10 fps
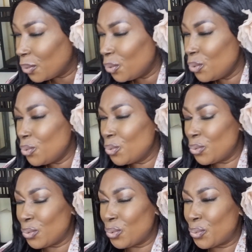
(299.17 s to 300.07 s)

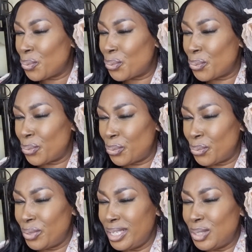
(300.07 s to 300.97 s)
Oh,
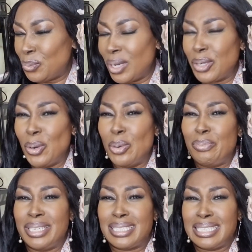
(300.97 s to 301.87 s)
This one
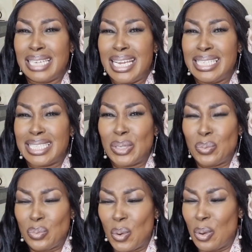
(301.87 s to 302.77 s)
opens nice
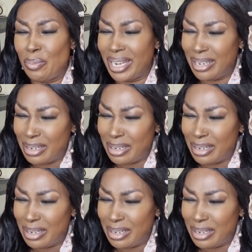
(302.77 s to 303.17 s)
and warm and